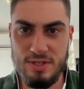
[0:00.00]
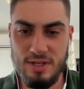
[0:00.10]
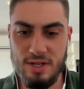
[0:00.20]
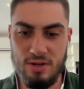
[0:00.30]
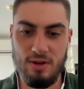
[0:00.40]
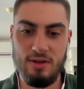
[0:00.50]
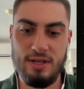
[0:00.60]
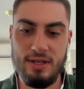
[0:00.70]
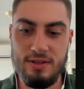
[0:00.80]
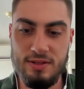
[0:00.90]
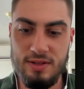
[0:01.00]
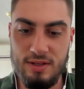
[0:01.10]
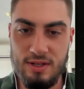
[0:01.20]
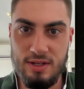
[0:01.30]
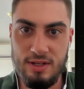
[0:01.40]
gonna call it
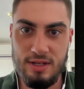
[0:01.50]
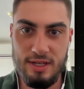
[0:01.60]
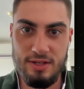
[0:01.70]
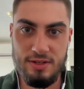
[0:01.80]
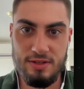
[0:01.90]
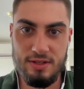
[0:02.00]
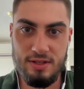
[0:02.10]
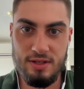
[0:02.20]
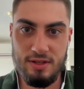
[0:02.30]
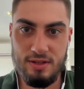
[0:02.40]
agency